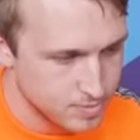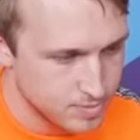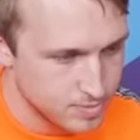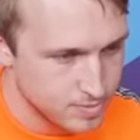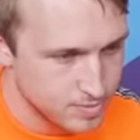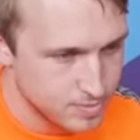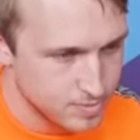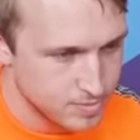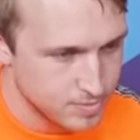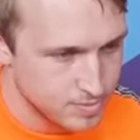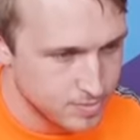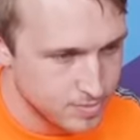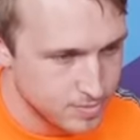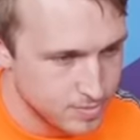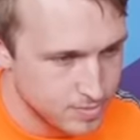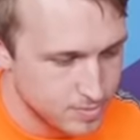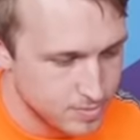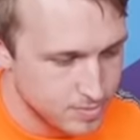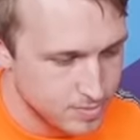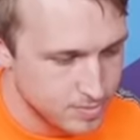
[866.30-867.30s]

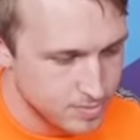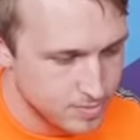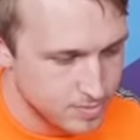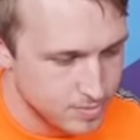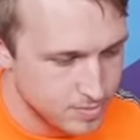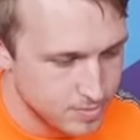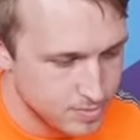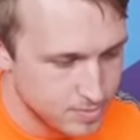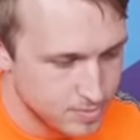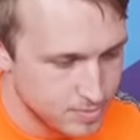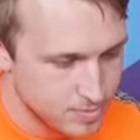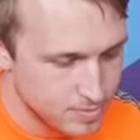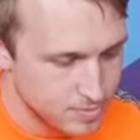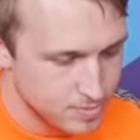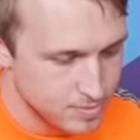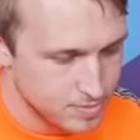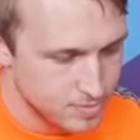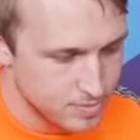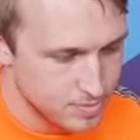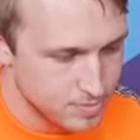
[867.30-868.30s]

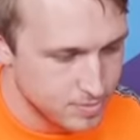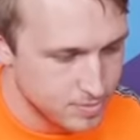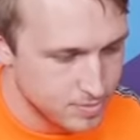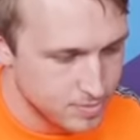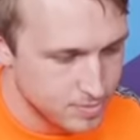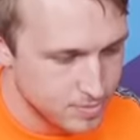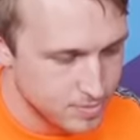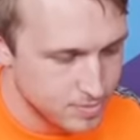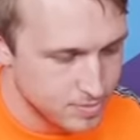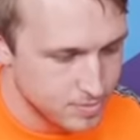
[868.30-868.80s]
[no speech]